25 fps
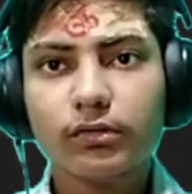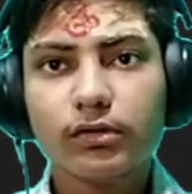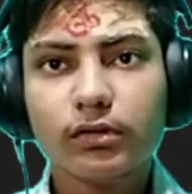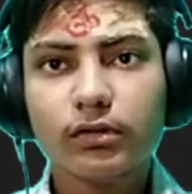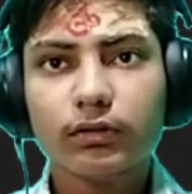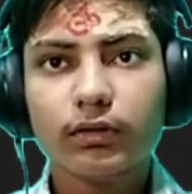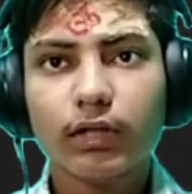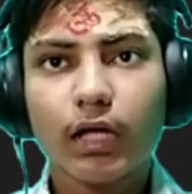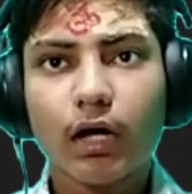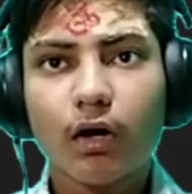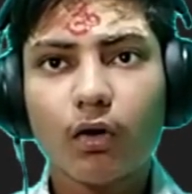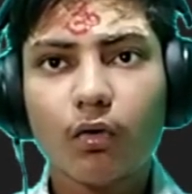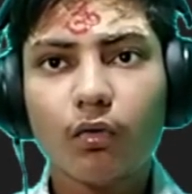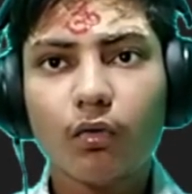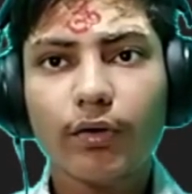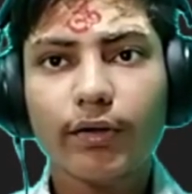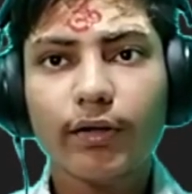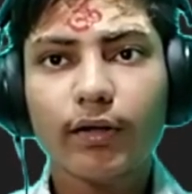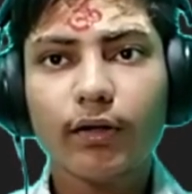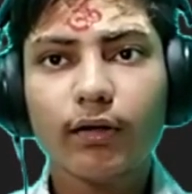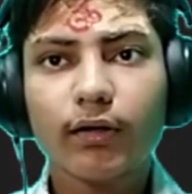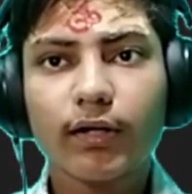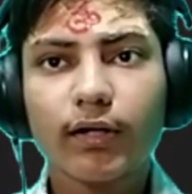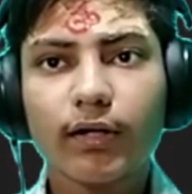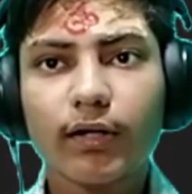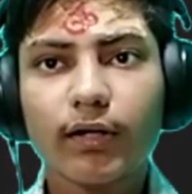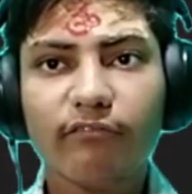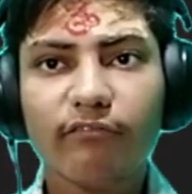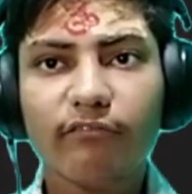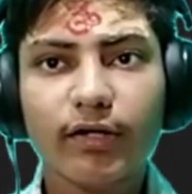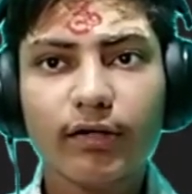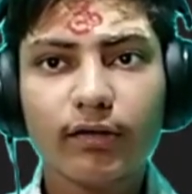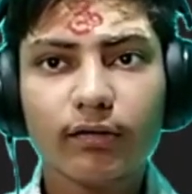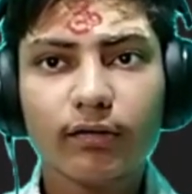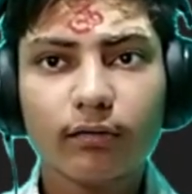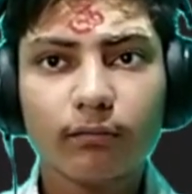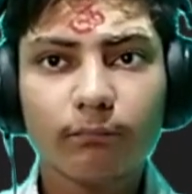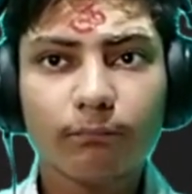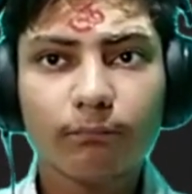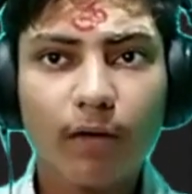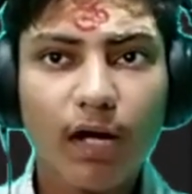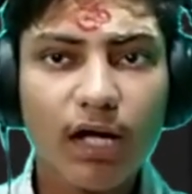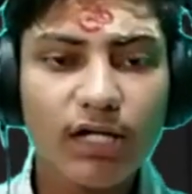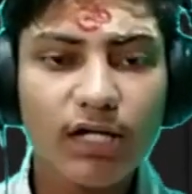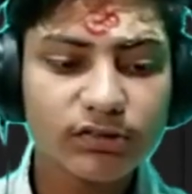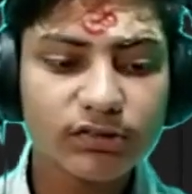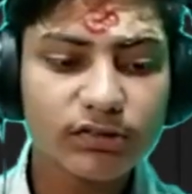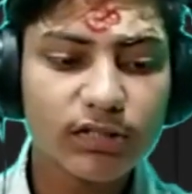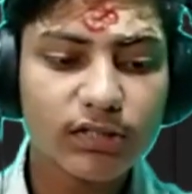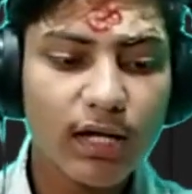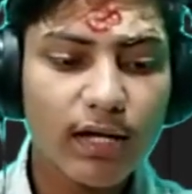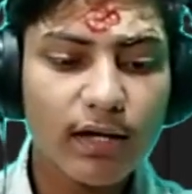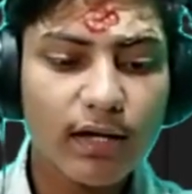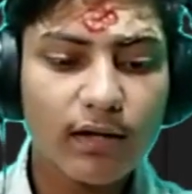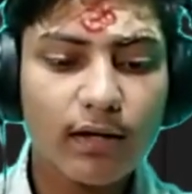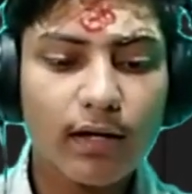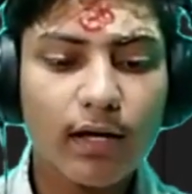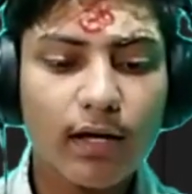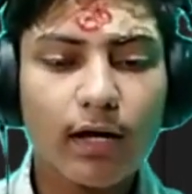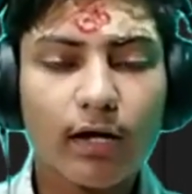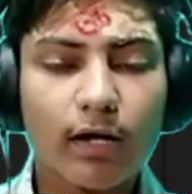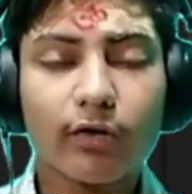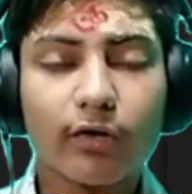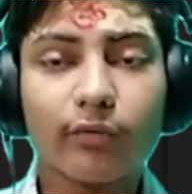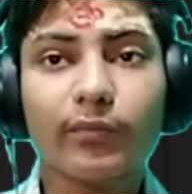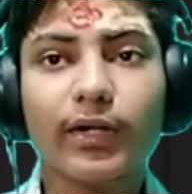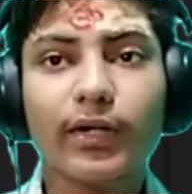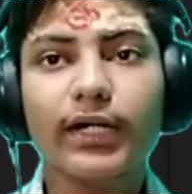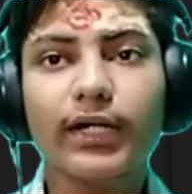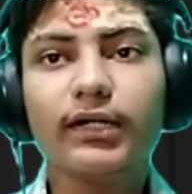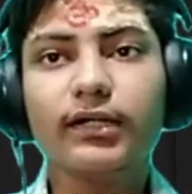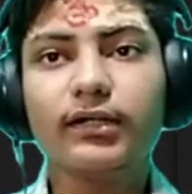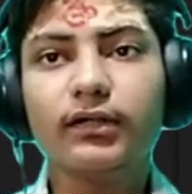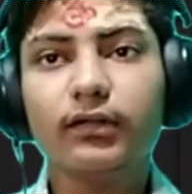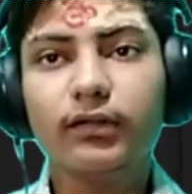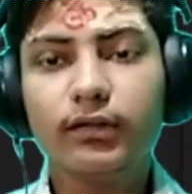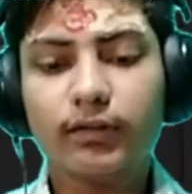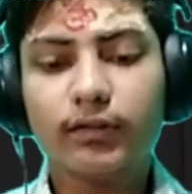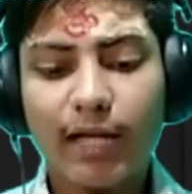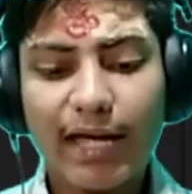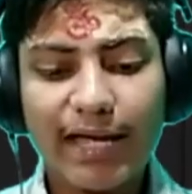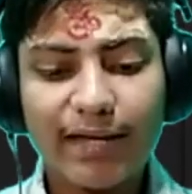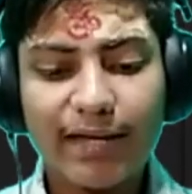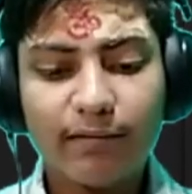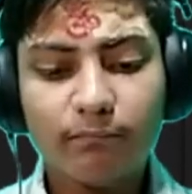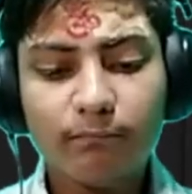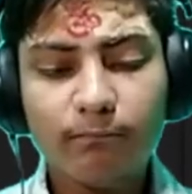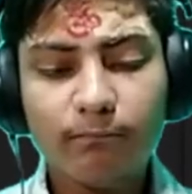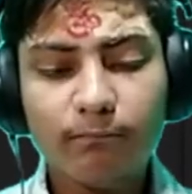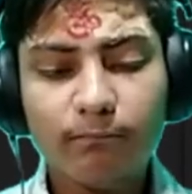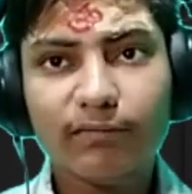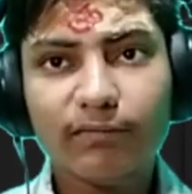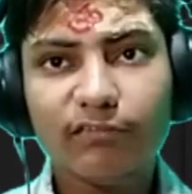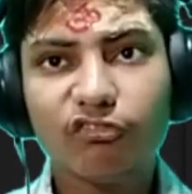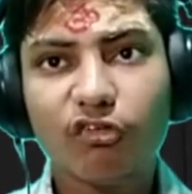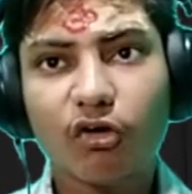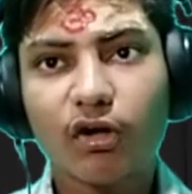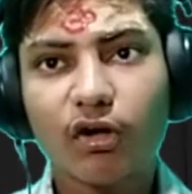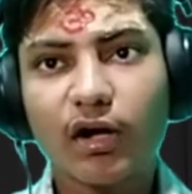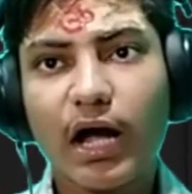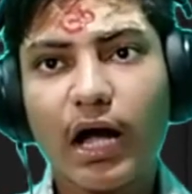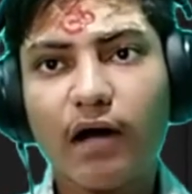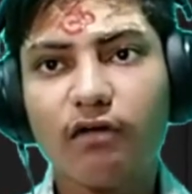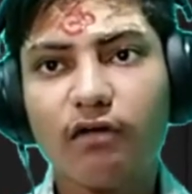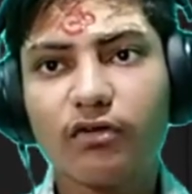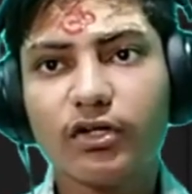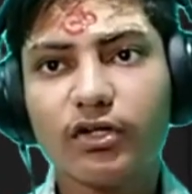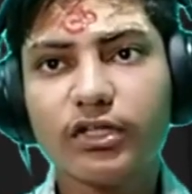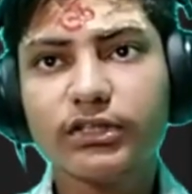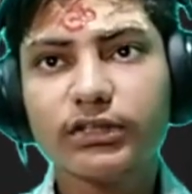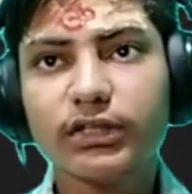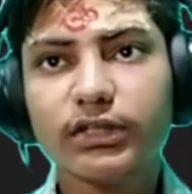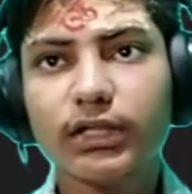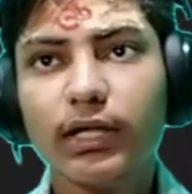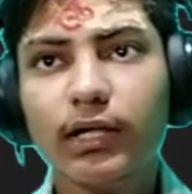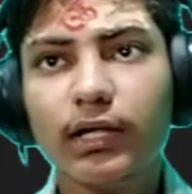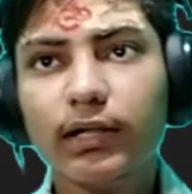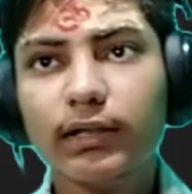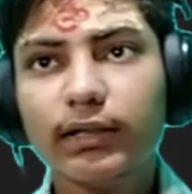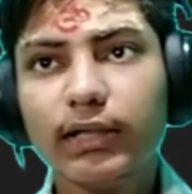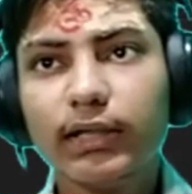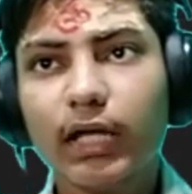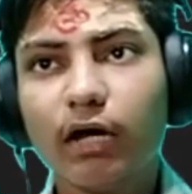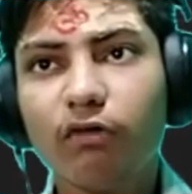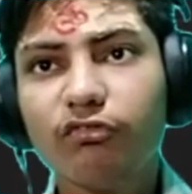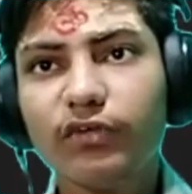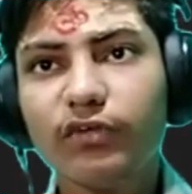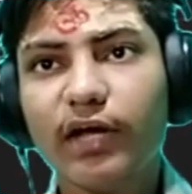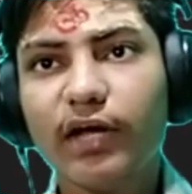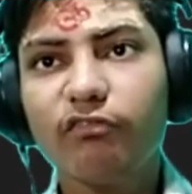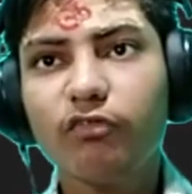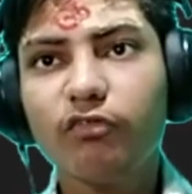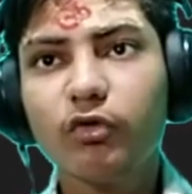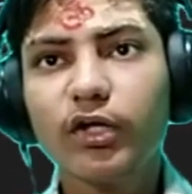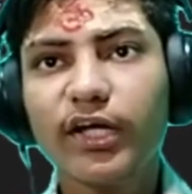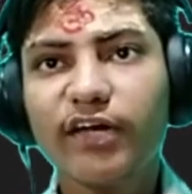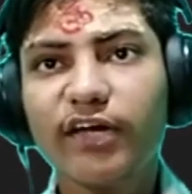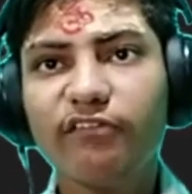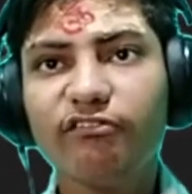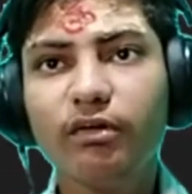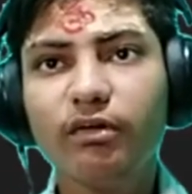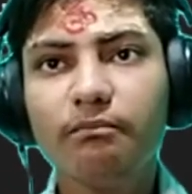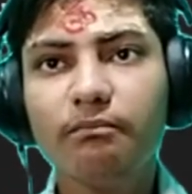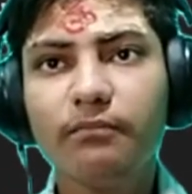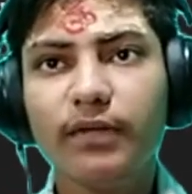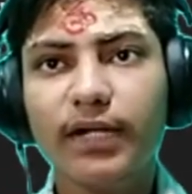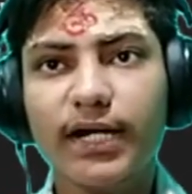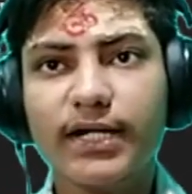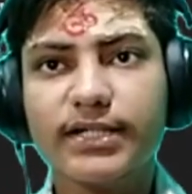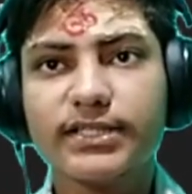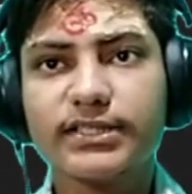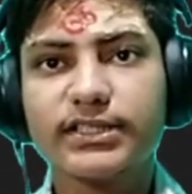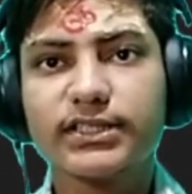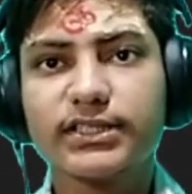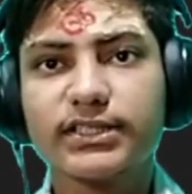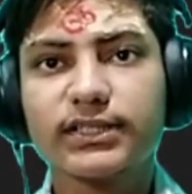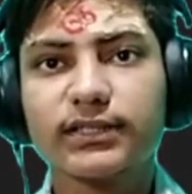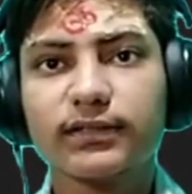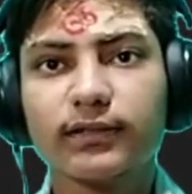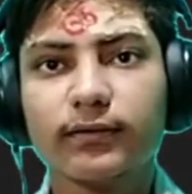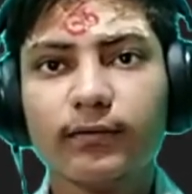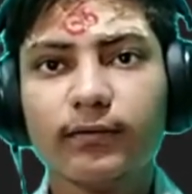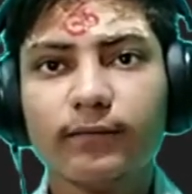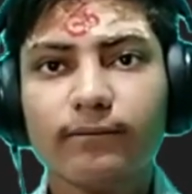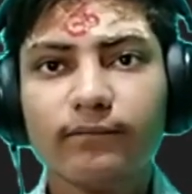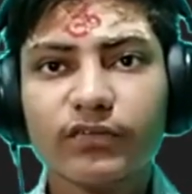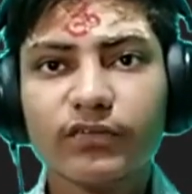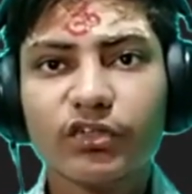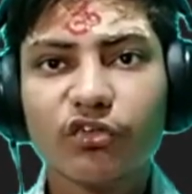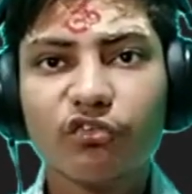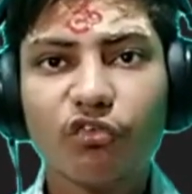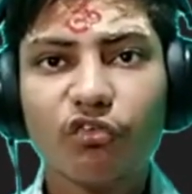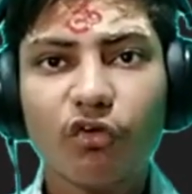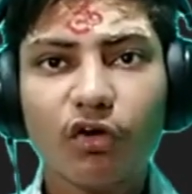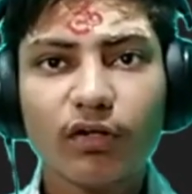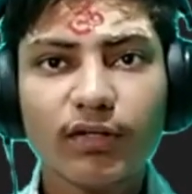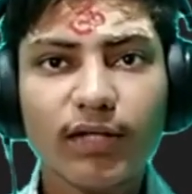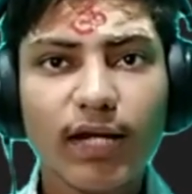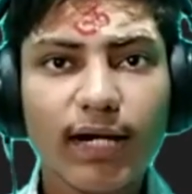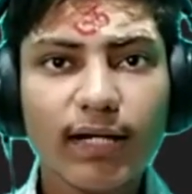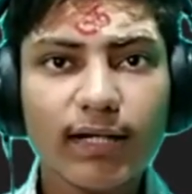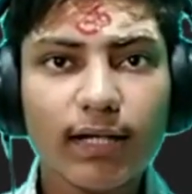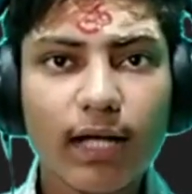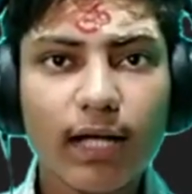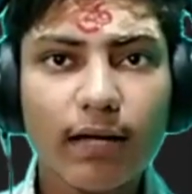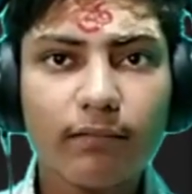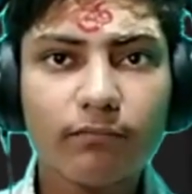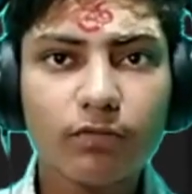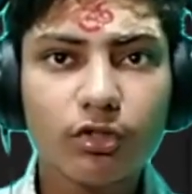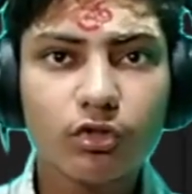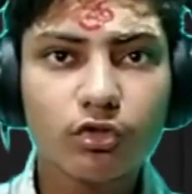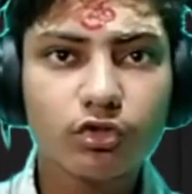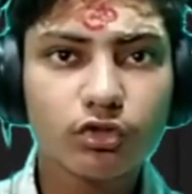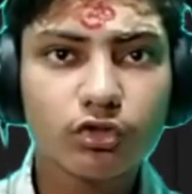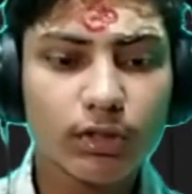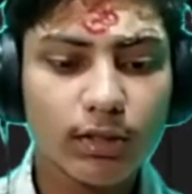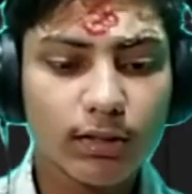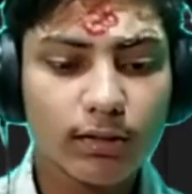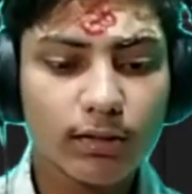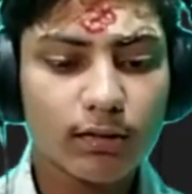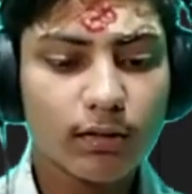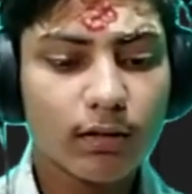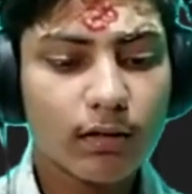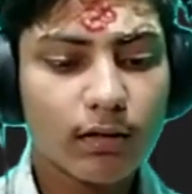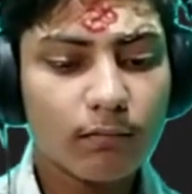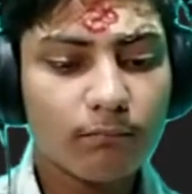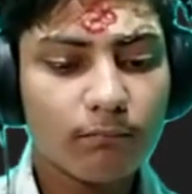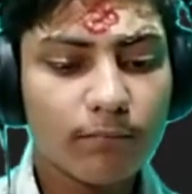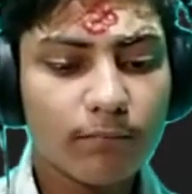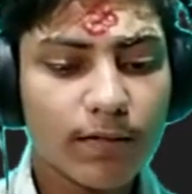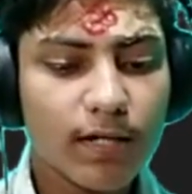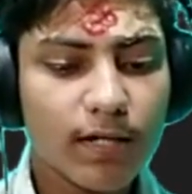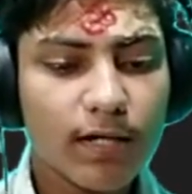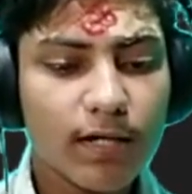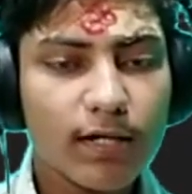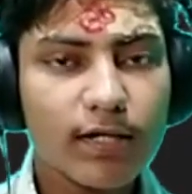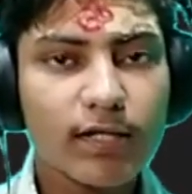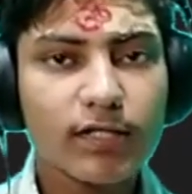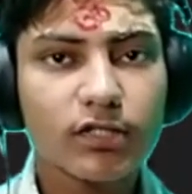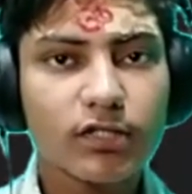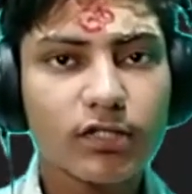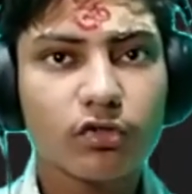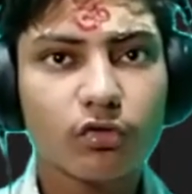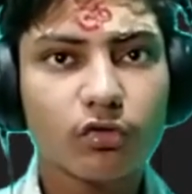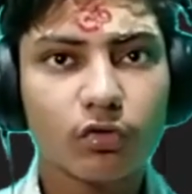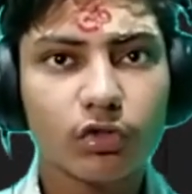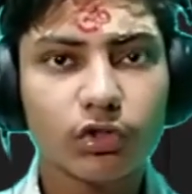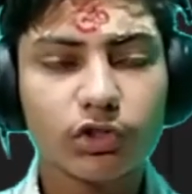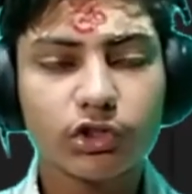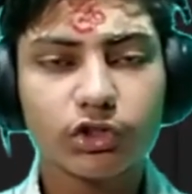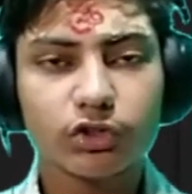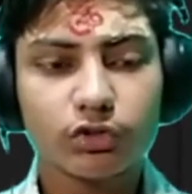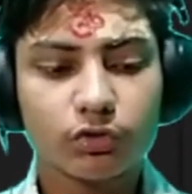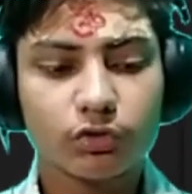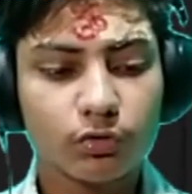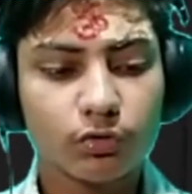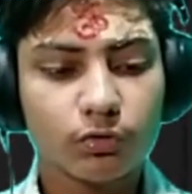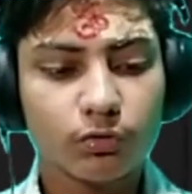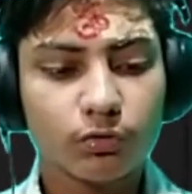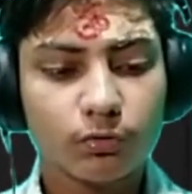Now here give it, pass the argument time for hours. Now we have to give the minutes. So for that I am using a minute is equals to,